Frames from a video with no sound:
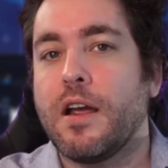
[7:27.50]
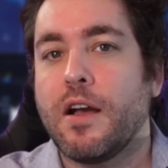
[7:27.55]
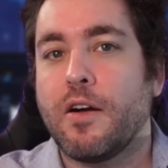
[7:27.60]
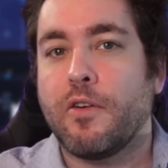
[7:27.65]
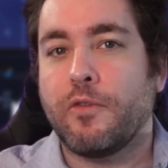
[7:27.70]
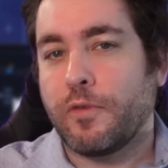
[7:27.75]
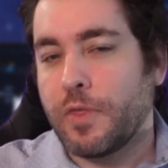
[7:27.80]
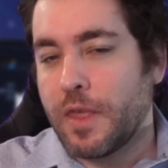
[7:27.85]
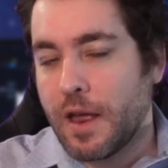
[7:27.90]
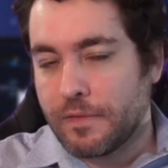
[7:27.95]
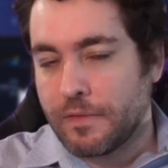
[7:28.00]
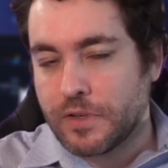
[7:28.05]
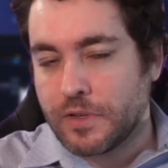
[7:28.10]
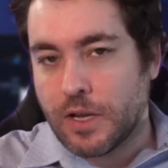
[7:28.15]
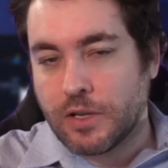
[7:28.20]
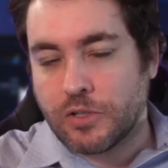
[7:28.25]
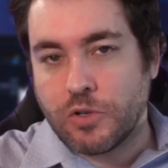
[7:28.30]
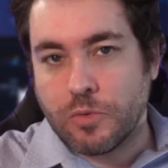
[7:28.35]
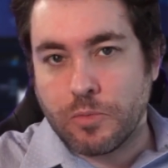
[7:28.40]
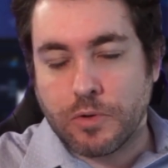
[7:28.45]
that I've
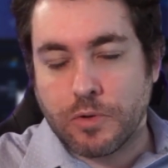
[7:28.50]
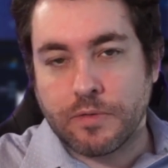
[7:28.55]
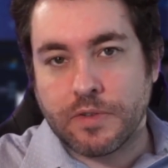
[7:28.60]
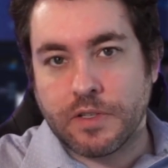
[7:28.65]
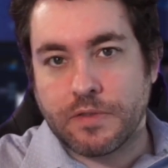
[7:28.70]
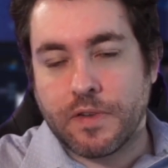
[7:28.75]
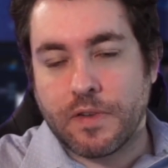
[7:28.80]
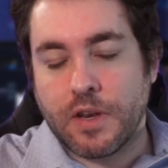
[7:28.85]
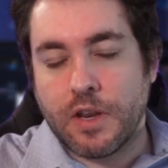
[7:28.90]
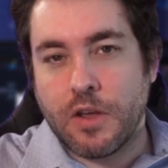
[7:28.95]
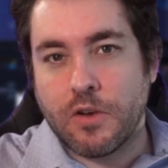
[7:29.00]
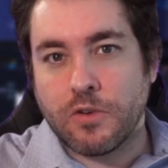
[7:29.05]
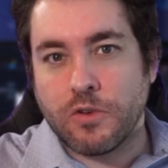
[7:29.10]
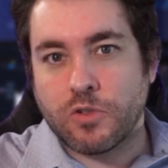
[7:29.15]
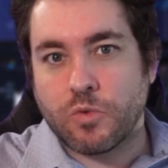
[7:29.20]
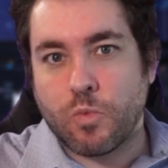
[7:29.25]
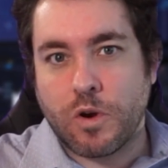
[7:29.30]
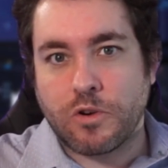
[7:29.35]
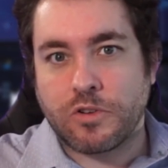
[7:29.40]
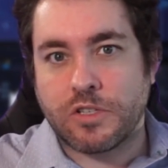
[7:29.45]
talked to in previous
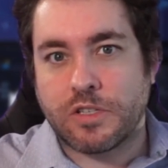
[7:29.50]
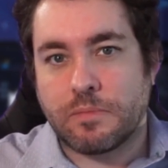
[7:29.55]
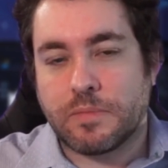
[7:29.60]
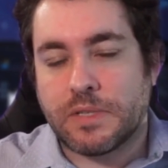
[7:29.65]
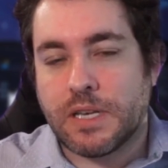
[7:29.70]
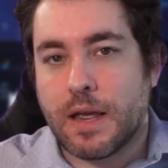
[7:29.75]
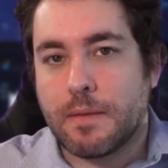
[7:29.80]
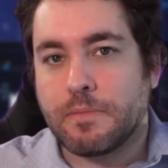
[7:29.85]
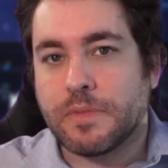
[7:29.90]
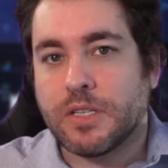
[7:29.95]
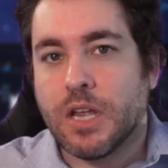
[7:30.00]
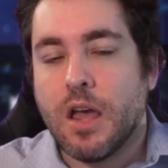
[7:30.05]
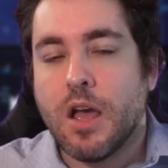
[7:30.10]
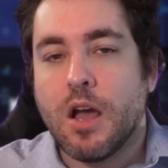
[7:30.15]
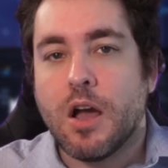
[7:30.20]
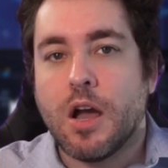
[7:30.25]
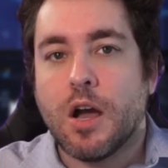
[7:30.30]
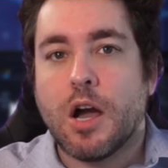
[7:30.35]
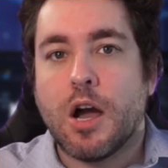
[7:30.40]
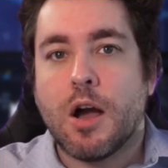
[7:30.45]
videos where sometimes
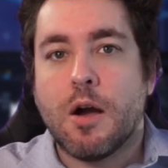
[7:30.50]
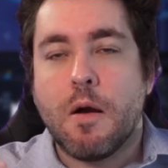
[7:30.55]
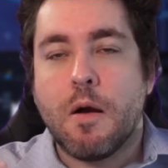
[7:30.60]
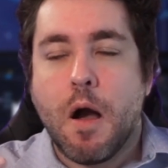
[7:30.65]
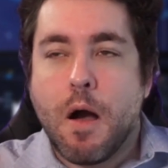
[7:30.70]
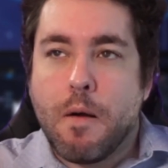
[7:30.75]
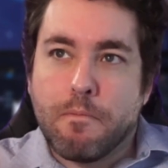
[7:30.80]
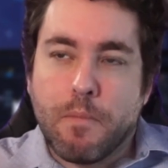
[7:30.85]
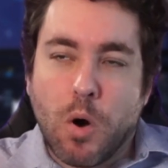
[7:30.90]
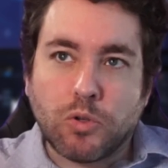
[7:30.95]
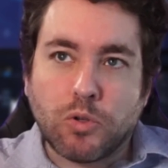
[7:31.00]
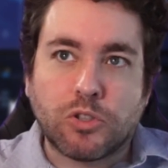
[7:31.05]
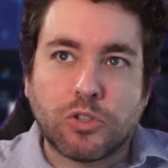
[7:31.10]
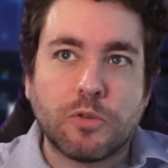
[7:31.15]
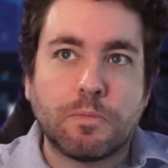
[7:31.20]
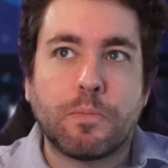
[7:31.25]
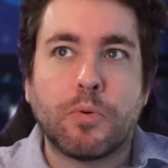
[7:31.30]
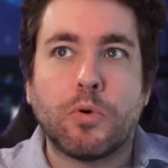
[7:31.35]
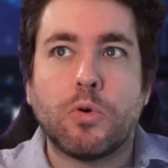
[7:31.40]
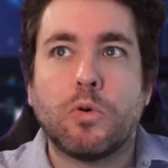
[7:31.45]

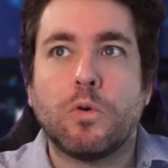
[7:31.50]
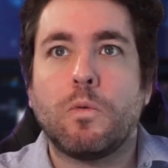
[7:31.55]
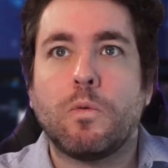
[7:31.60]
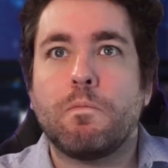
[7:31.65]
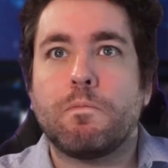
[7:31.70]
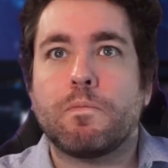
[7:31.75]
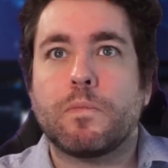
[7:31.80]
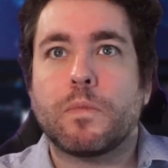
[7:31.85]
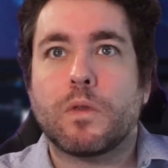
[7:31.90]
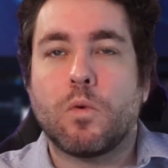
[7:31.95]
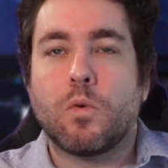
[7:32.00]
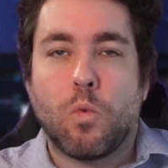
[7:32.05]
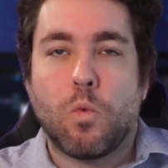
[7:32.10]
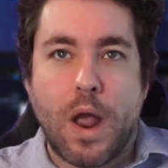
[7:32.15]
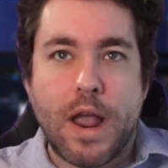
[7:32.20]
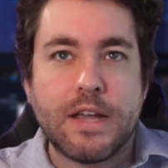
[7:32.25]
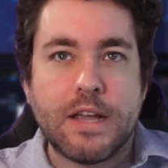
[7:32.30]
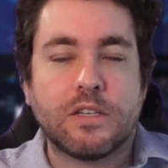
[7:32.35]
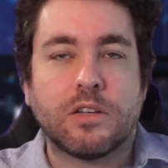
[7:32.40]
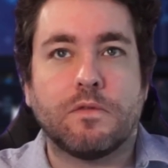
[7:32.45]
multiple
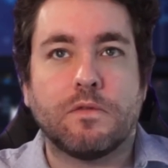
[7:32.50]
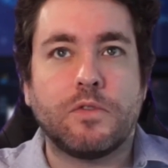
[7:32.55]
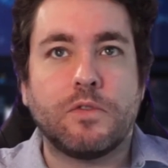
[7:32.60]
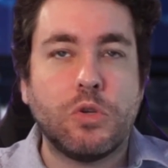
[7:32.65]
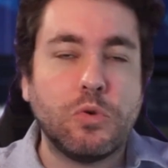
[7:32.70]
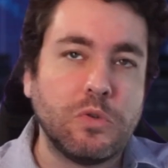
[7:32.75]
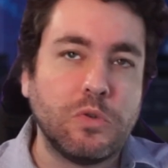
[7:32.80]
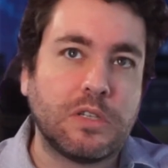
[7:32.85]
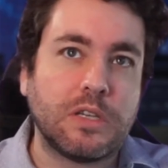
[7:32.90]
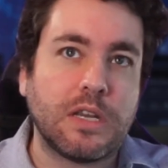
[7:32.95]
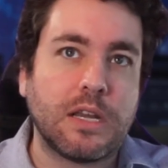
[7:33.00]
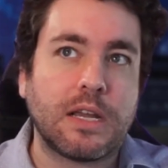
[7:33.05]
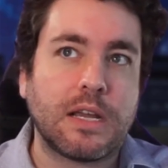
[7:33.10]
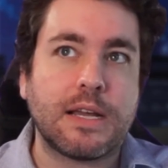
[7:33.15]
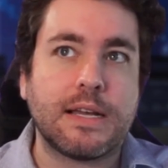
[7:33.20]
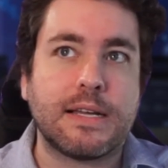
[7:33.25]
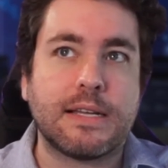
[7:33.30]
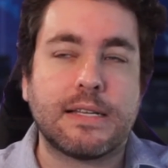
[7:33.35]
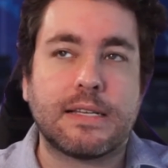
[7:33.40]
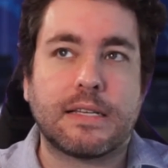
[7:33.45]
ways of using
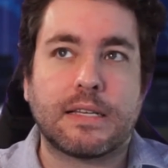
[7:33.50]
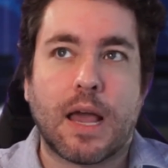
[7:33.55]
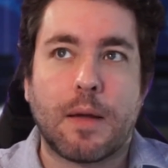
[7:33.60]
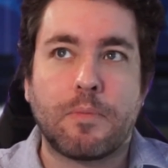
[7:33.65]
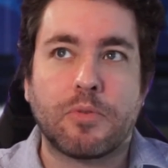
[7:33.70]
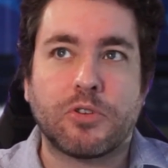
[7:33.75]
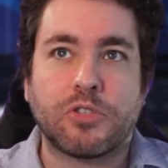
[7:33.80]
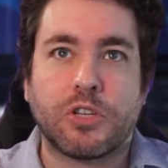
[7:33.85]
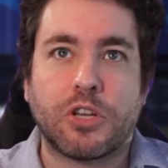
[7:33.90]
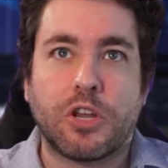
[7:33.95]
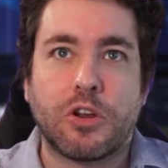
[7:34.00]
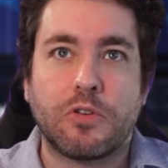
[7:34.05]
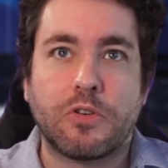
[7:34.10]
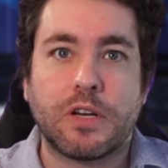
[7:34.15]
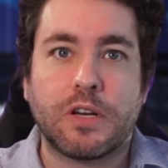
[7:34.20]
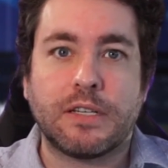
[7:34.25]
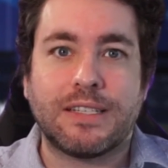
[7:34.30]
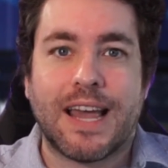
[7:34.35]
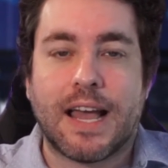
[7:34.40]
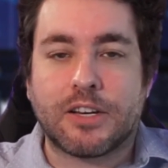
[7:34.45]

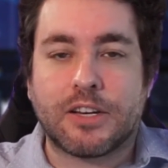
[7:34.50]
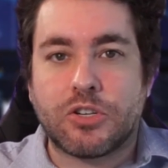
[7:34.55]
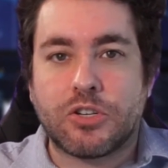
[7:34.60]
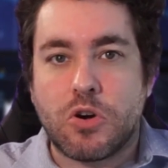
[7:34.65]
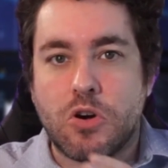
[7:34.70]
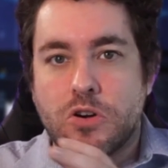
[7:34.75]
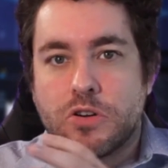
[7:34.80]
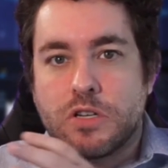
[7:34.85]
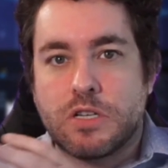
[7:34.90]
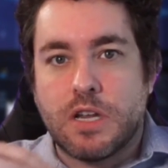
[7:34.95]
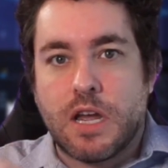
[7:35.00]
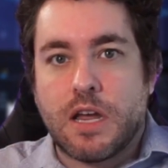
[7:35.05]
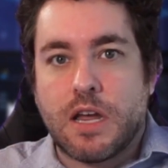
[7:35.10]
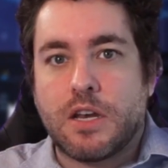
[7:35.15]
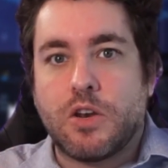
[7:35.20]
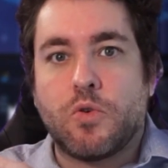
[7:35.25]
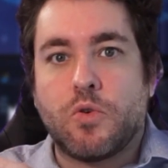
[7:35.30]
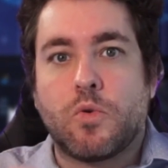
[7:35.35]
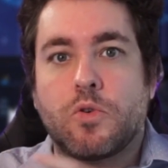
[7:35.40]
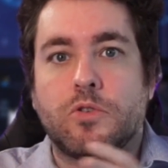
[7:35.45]
cybersecurity attacks are
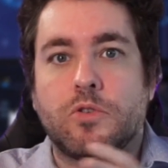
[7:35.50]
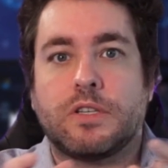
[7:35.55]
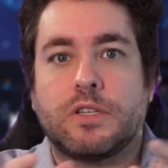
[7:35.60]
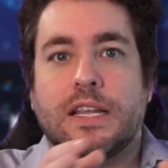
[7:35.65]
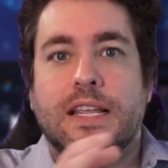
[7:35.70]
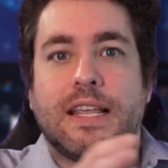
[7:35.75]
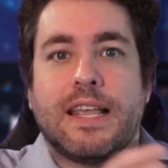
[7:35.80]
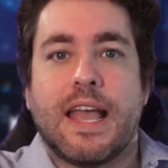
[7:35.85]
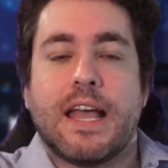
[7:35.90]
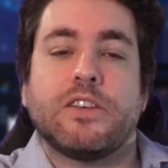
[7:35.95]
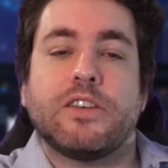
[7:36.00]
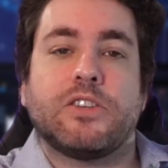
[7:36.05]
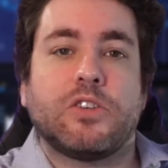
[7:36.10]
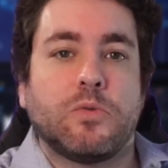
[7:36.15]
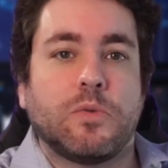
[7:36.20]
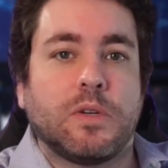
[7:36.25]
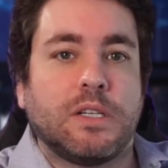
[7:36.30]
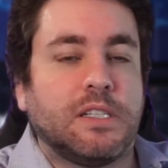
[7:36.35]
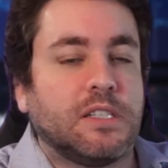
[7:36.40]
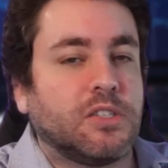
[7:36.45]
done in order to get
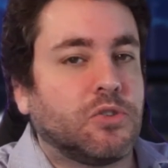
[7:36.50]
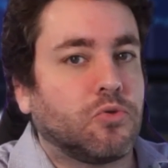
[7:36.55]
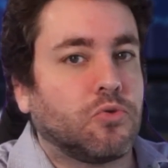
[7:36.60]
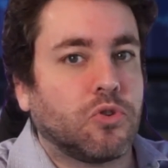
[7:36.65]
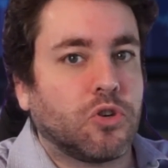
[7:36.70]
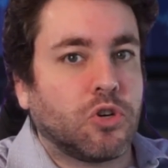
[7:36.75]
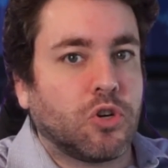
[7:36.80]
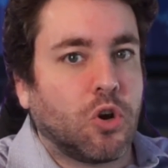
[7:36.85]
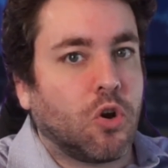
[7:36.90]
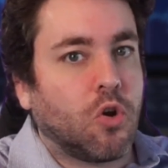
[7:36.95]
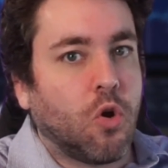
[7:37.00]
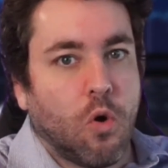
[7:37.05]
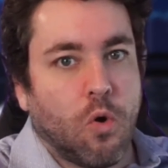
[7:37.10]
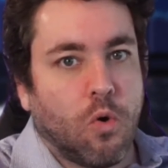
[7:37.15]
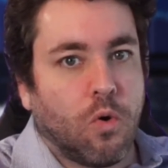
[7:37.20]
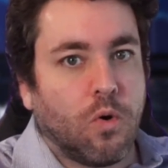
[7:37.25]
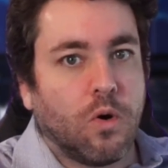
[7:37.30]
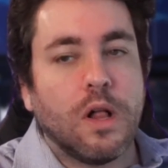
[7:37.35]
to a certain goal.